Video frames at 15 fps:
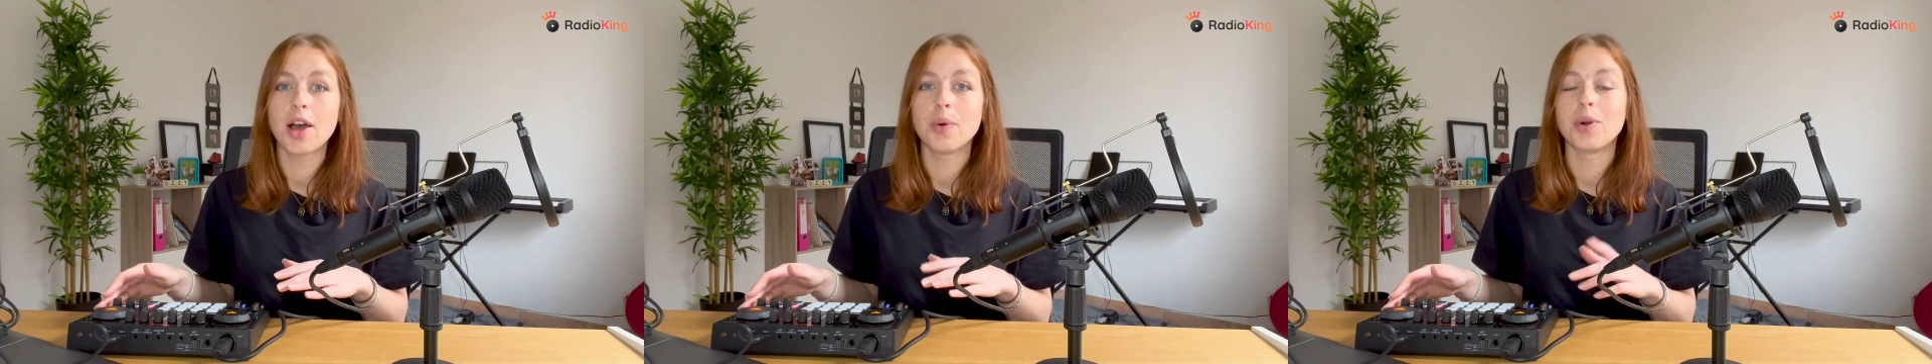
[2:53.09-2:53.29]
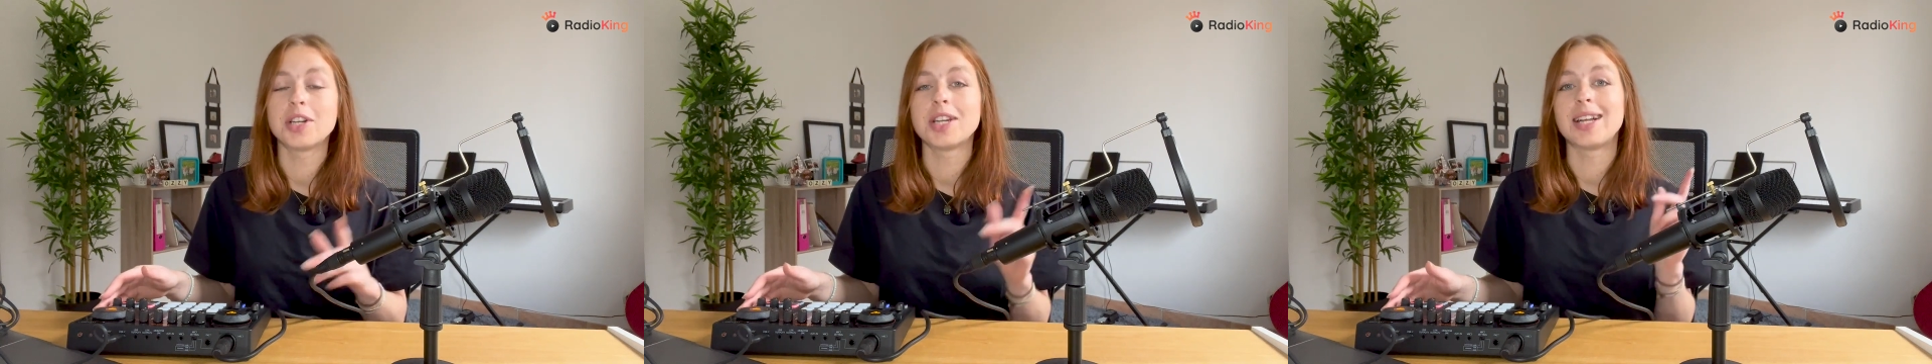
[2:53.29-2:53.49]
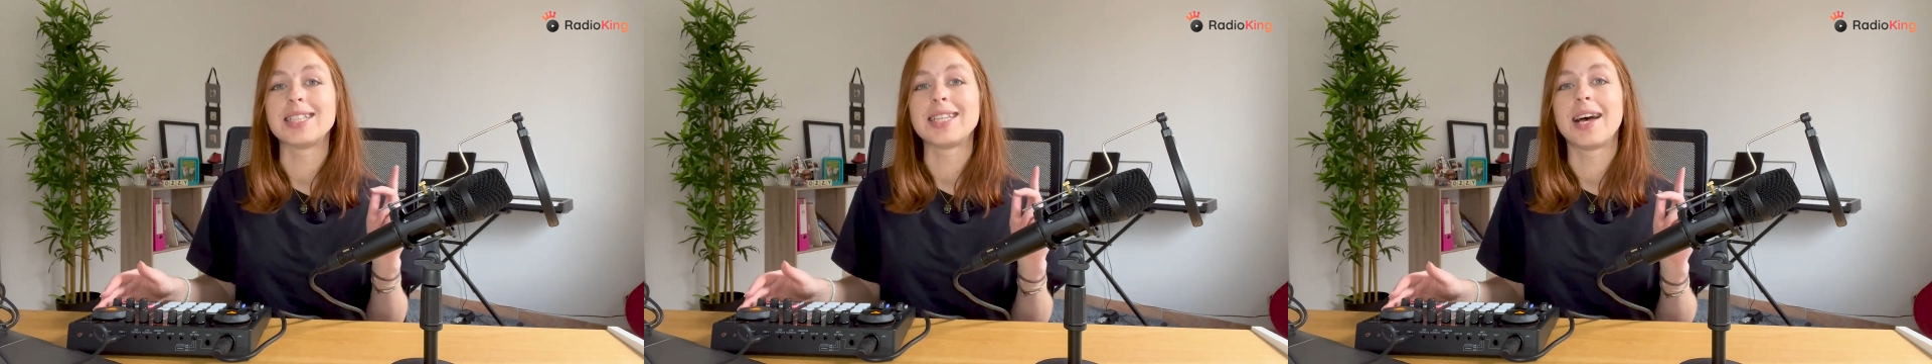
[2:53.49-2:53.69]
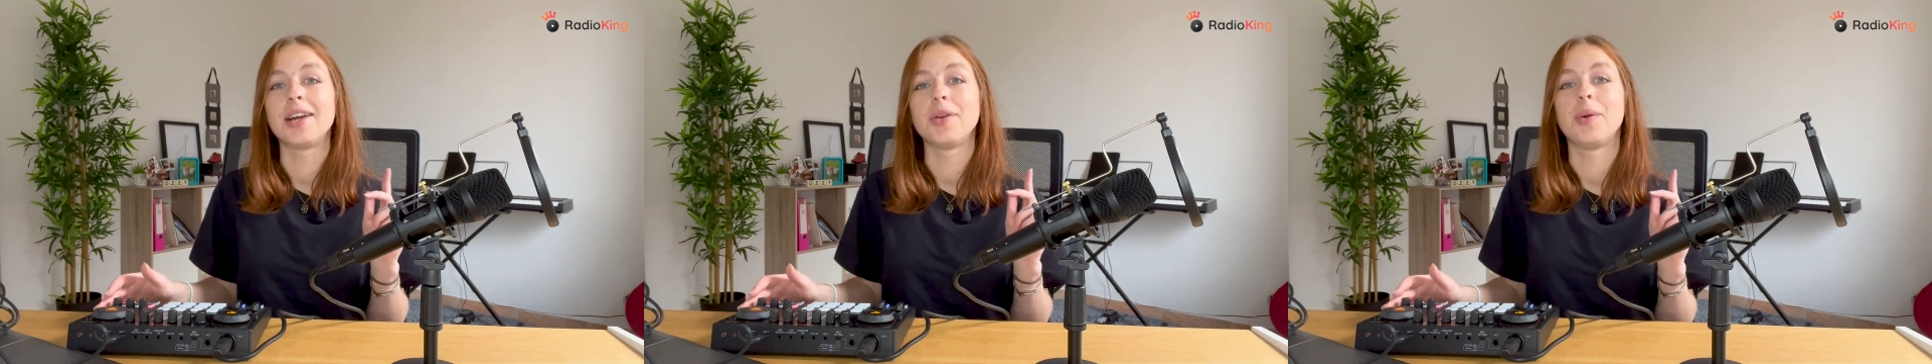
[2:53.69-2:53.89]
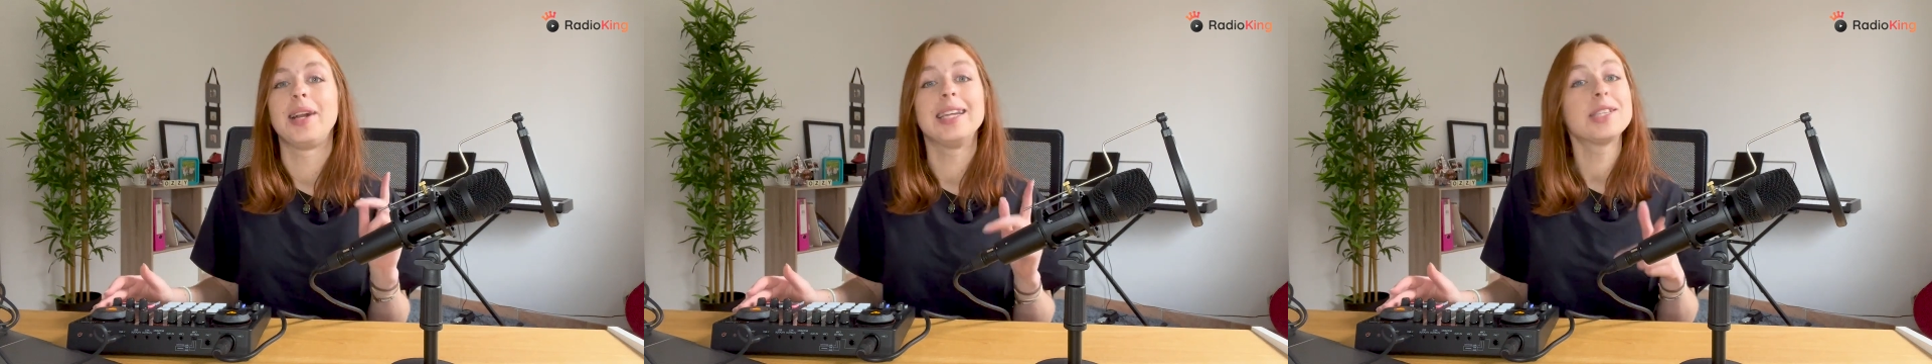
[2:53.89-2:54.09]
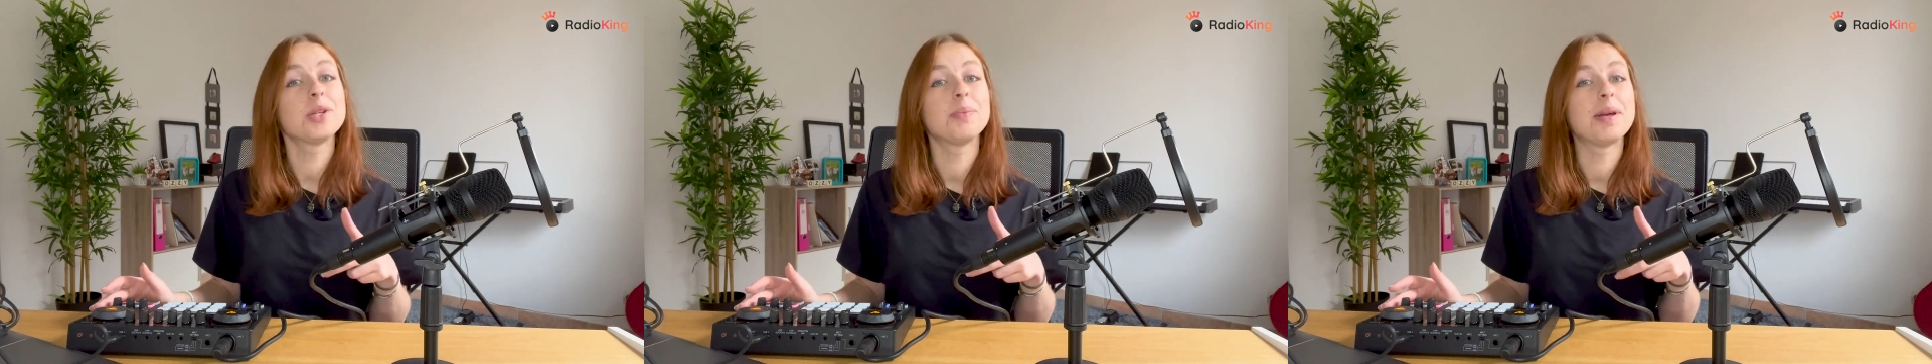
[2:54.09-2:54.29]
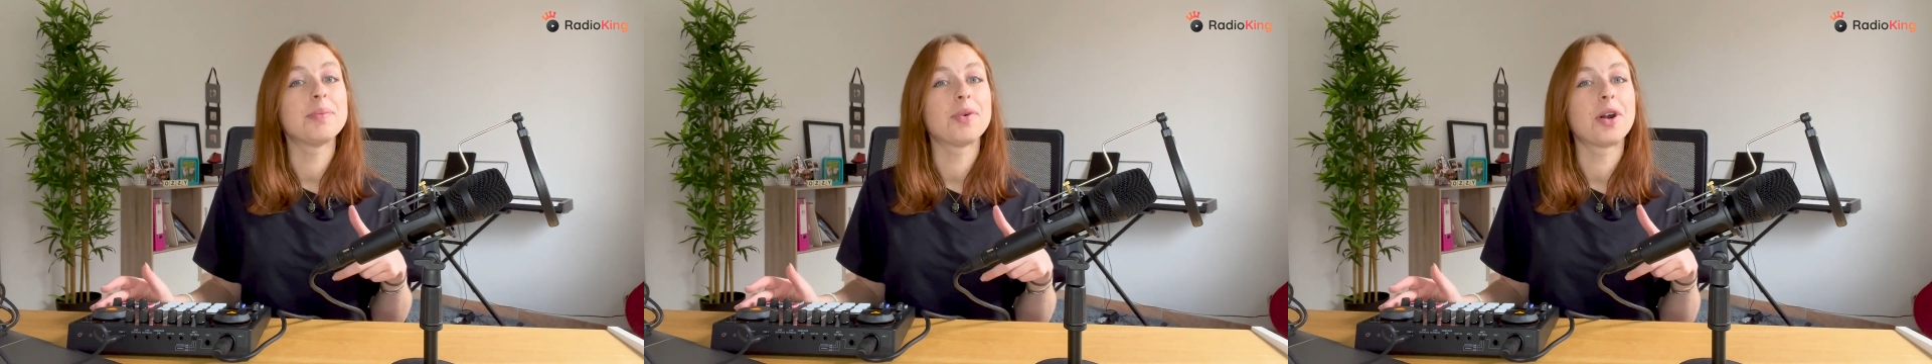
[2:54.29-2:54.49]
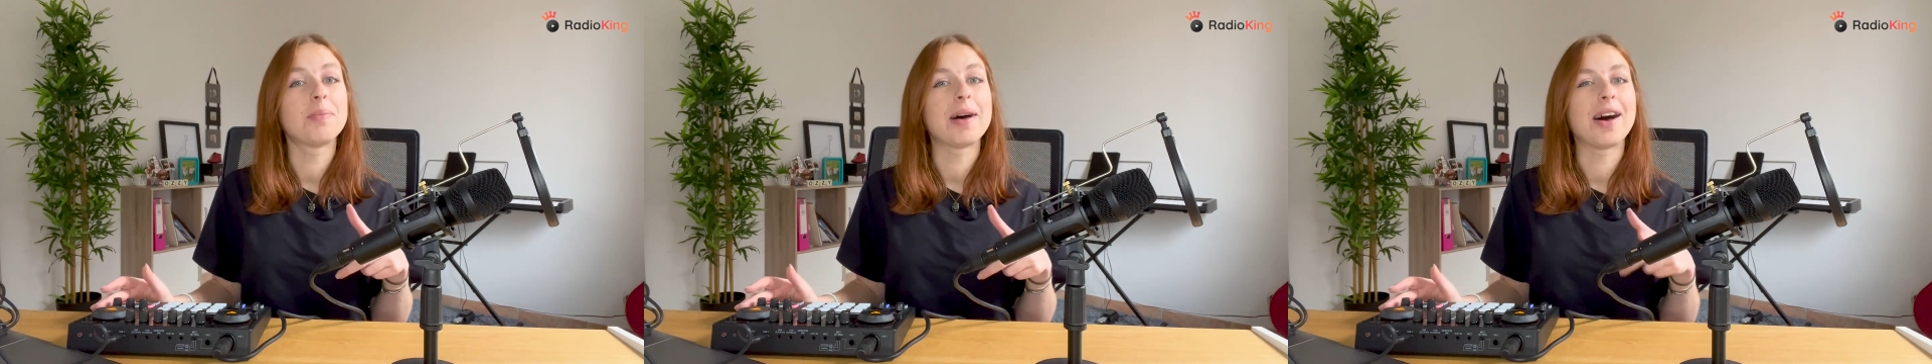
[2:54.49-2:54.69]
which I'll tell you a little bit
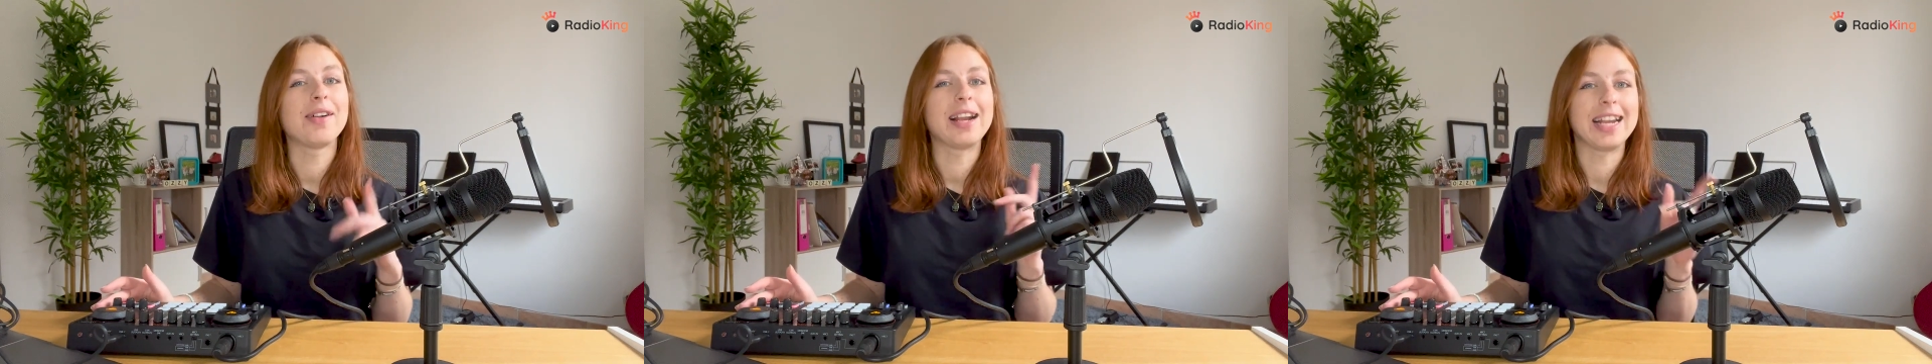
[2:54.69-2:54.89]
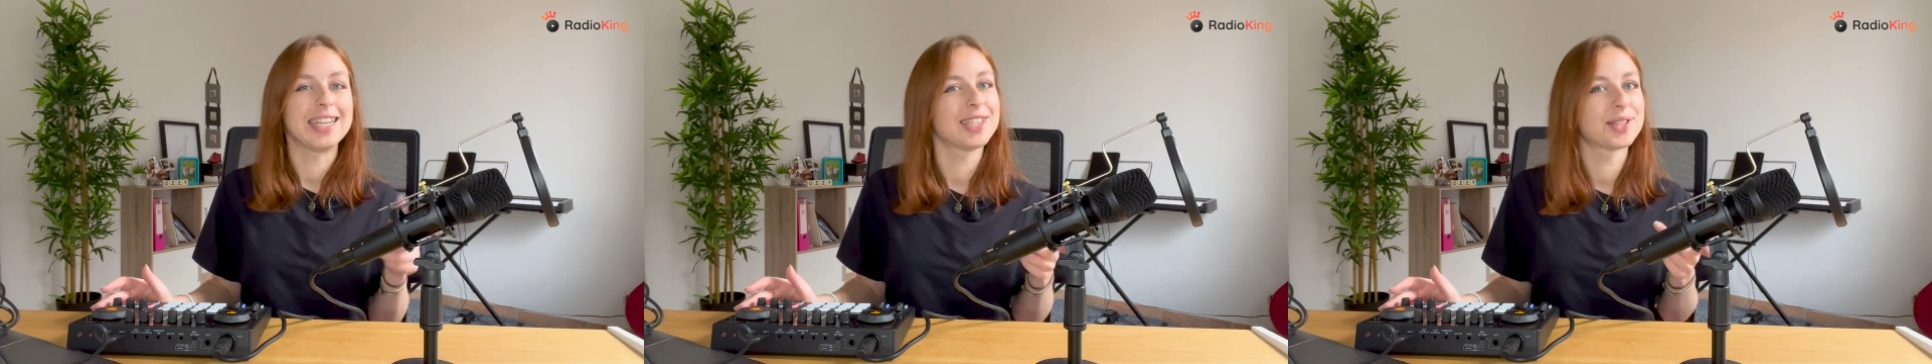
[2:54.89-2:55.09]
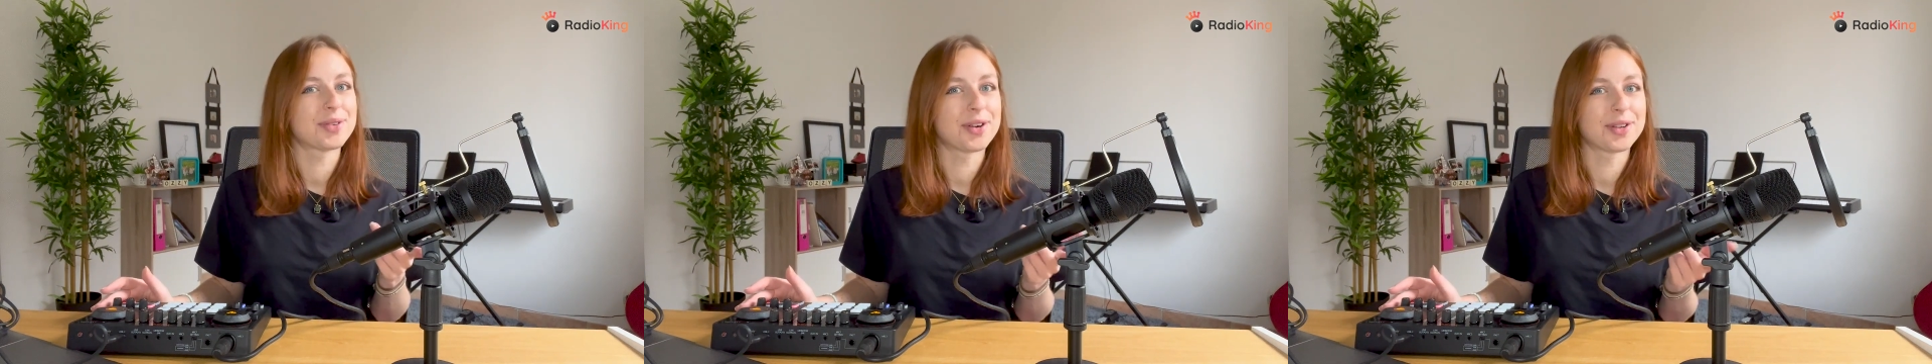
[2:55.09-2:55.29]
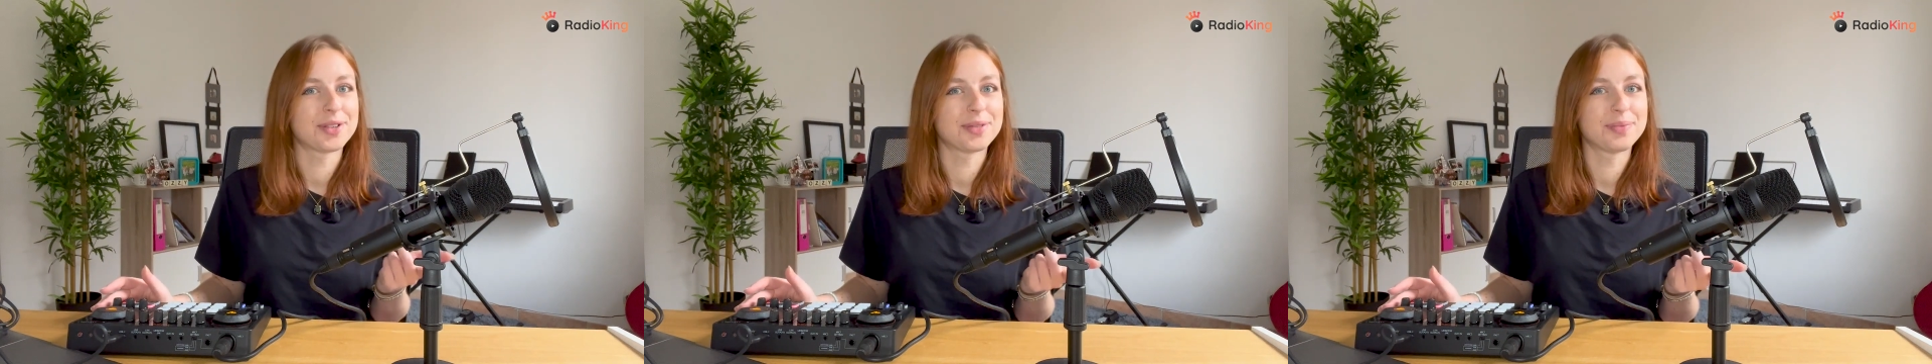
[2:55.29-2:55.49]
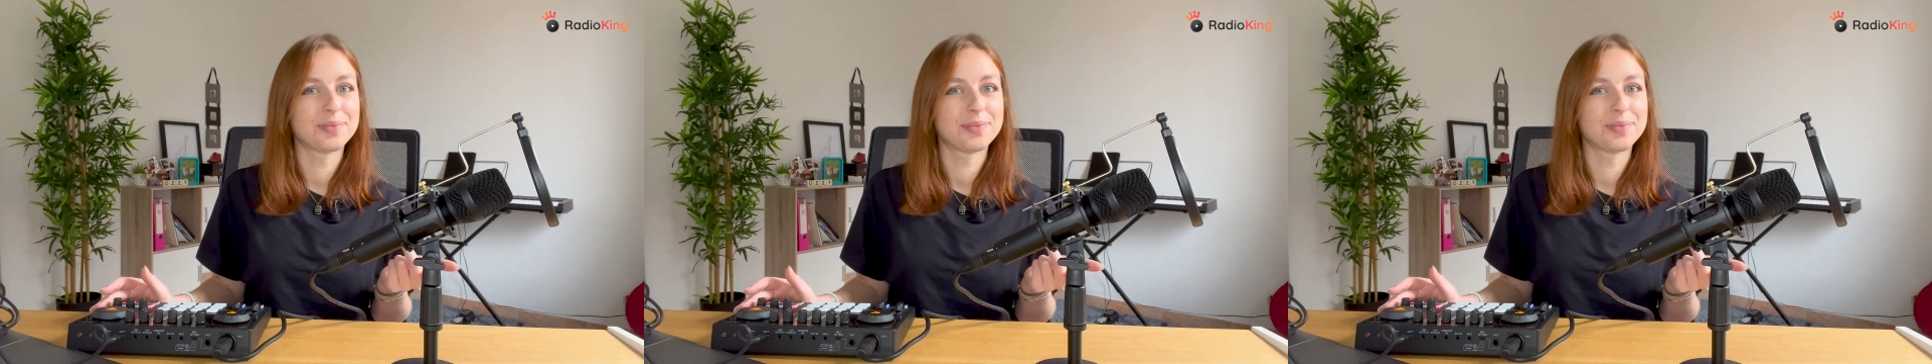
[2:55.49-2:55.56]
more about later on.